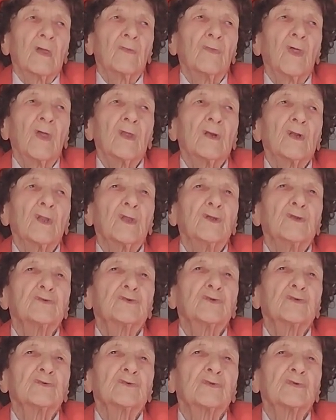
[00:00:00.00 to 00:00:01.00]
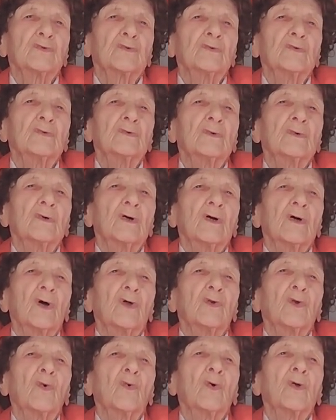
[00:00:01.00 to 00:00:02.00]
And that leads you to
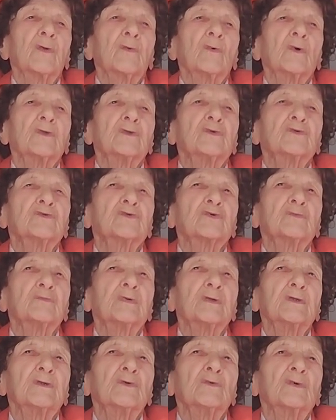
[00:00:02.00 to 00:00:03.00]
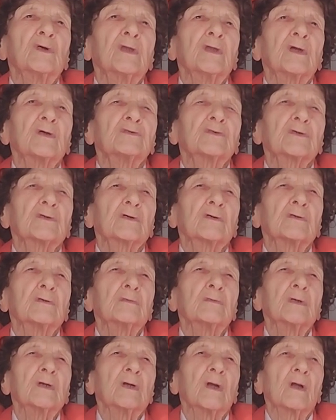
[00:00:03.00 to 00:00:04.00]
knowing what you should be doing as a
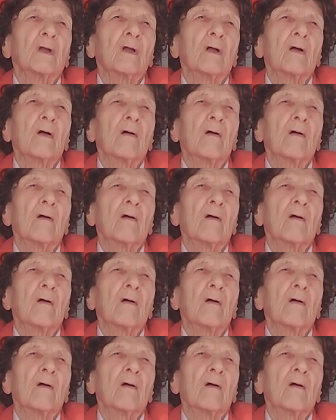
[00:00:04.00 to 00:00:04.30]
career.